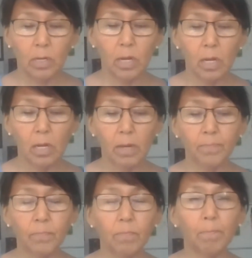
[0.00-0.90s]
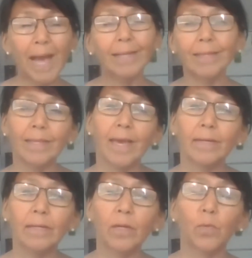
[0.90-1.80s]
Back
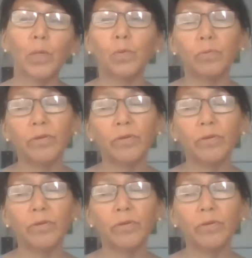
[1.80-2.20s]
then, we were